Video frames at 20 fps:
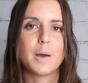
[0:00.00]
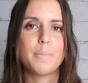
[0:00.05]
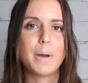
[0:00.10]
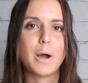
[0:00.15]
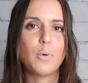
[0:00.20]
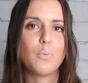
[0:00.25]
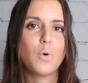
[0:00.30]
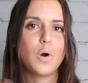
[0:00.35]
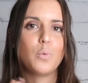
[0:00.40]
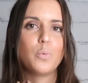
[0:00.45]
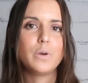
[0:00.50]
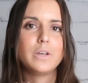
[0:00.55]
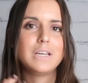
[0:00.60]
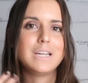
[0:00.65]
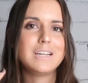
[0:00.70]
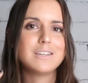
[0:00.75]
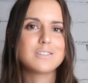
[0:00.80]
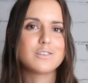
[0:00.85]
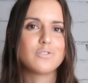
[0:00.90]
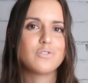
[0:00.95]
about what we
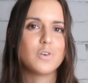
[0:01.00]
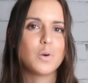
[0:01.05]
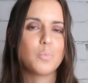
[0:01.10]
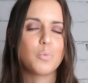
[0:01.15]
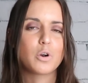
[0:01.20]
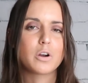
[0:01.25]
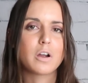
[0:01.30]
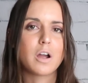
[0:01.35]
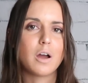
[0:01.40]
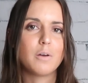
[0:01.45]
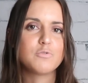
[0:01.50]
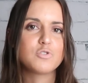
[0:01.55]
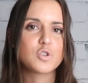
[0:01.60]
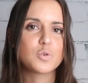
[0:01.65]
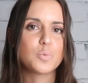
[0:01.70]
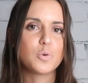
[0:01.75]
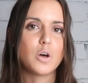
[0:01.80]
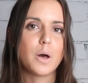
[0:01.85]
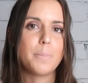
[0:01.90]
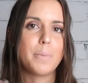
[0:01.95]
need to feel more
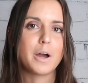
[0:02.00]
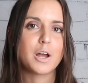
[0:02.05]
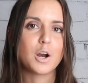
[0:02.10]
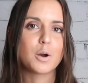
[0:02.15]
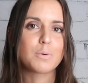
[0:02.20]
comfortable about